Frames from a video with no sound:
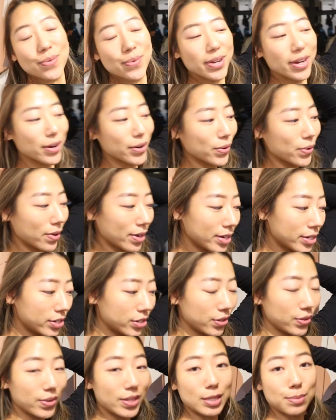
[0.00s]
We are going
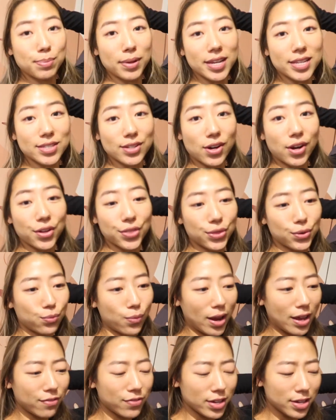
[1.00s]
to this place called The
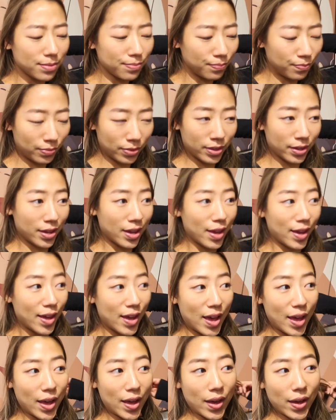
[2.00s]
Raven.
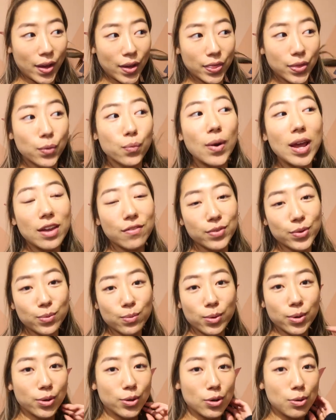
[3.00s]
The Raven
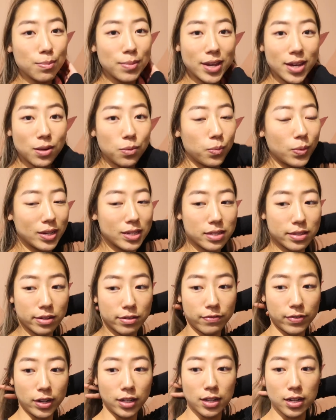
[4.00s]
Room in Whistler
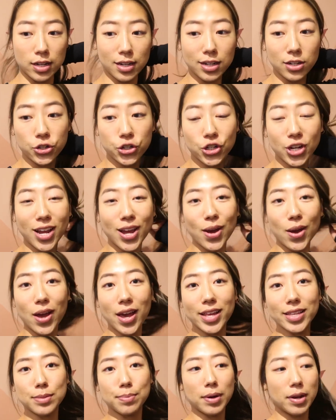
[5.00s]
Village.
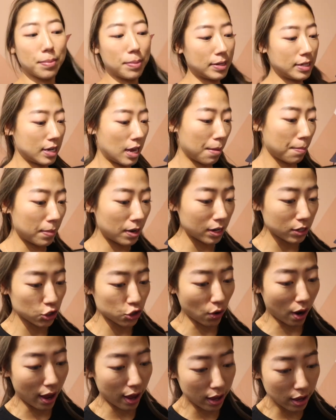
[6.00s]
It's about a 10-minute
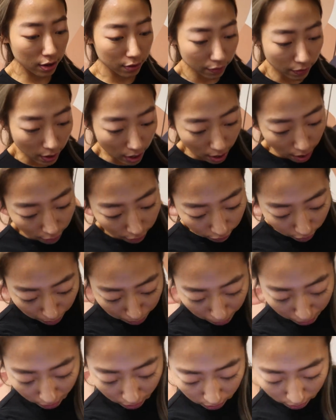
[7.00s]
drive
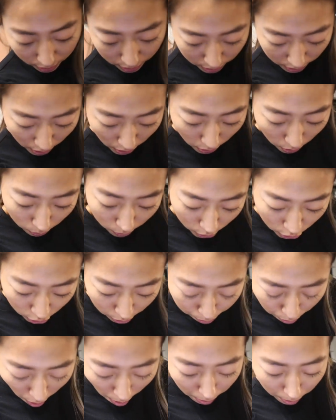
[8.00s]
from here, so we
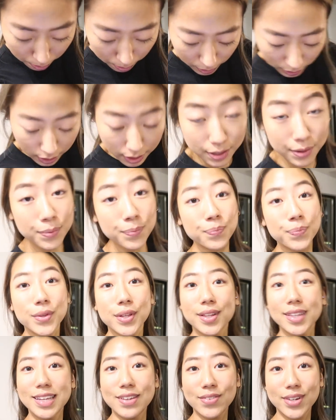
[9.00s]
should probably
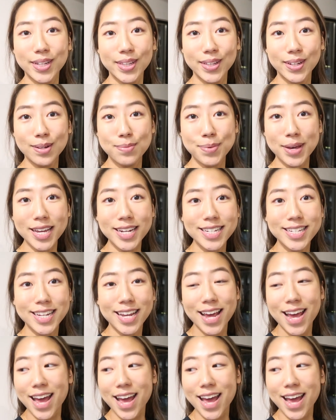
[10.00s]
leave in a little bit.